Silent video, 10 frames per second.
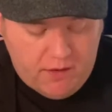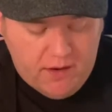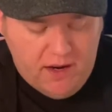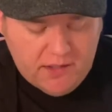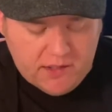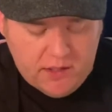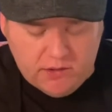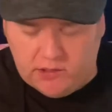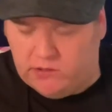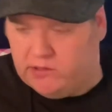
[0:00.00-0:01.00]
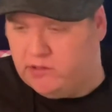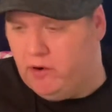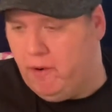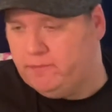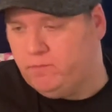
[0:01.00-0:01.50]
hot sauce on it
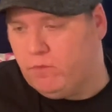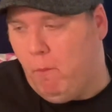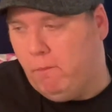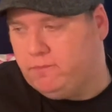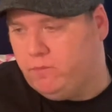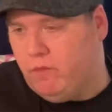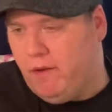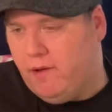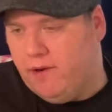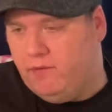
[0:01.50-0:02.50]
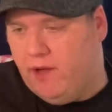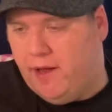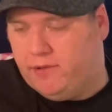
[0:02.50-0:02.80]
or if you have